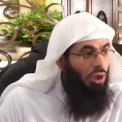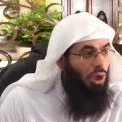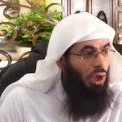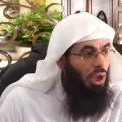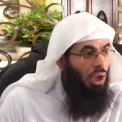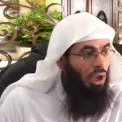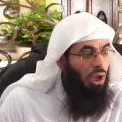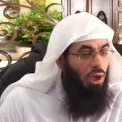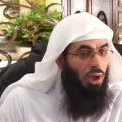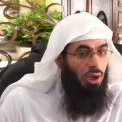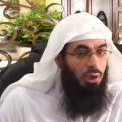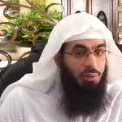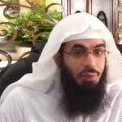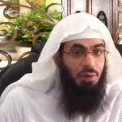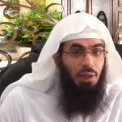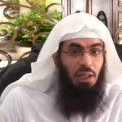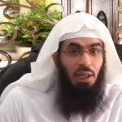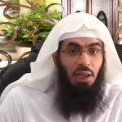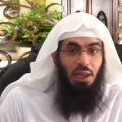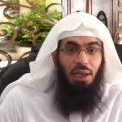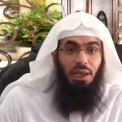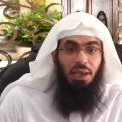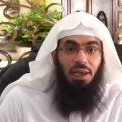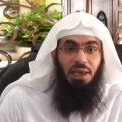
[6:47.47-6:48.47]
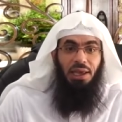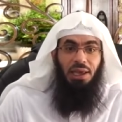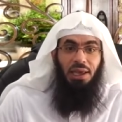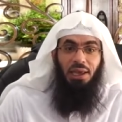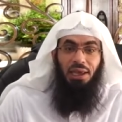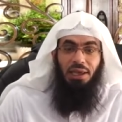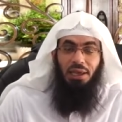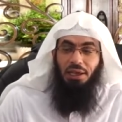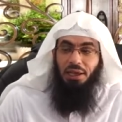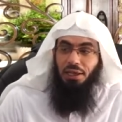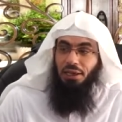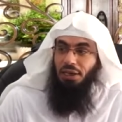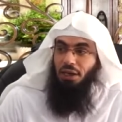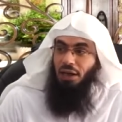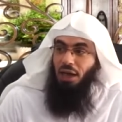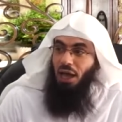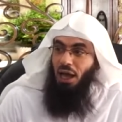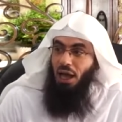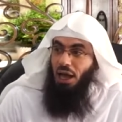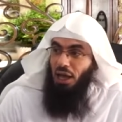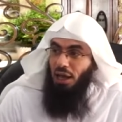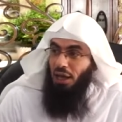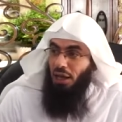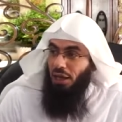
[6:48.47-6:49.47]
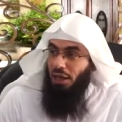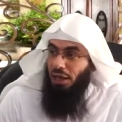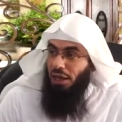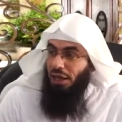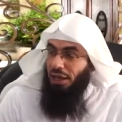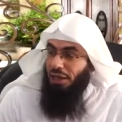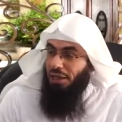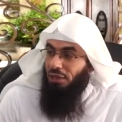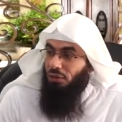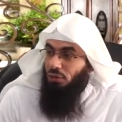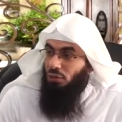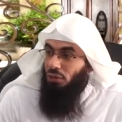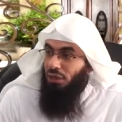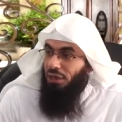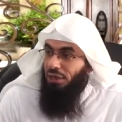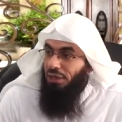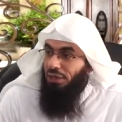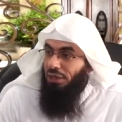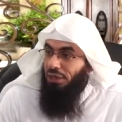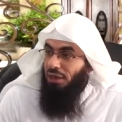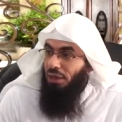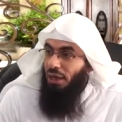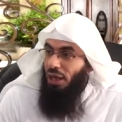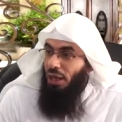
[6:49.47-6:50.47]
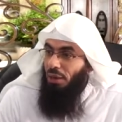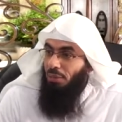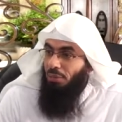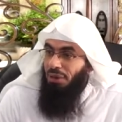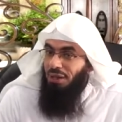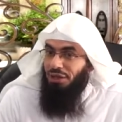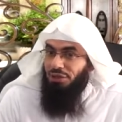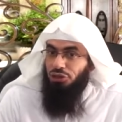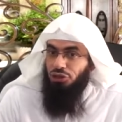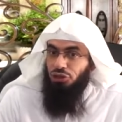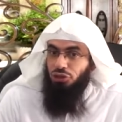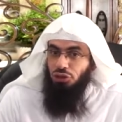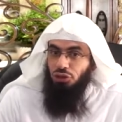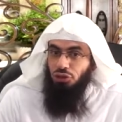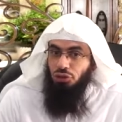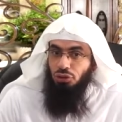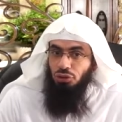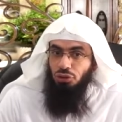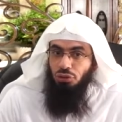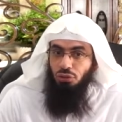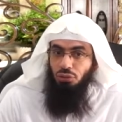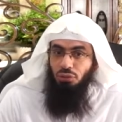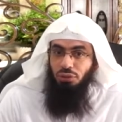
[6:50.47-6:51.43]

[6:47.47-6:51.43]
uh, He, anyone amongst you,